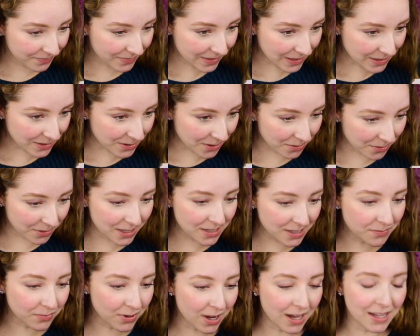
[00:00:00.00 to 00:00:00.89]
So this
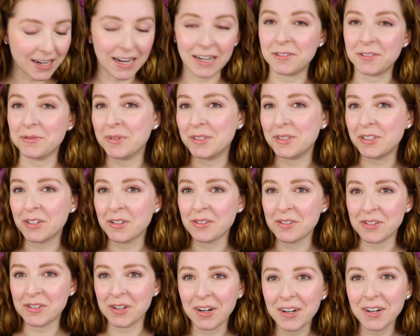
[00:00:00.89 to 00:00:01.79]
product, which
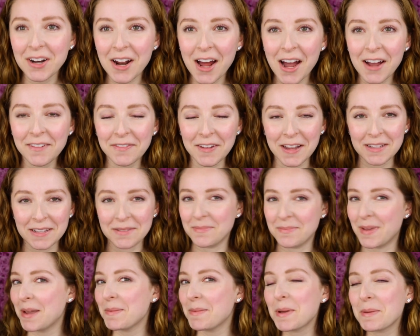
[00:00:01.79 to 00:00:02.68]
started off as
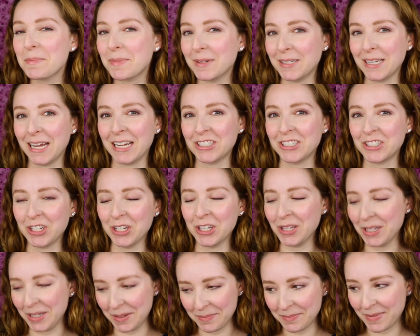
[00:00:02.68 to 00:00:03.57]
maybe
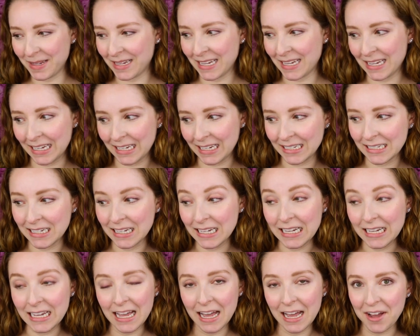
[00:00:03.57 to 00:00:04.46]
potentially being
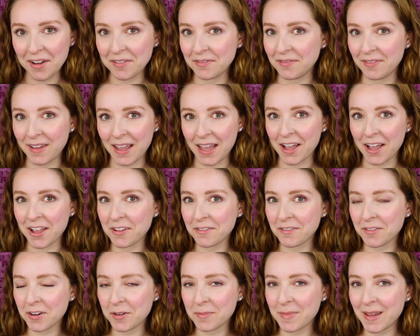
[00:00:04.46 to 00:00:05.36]
a fail
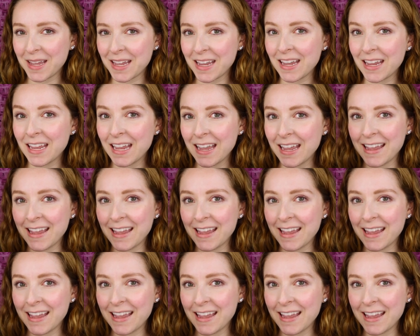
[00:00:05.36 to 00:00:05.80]
for me,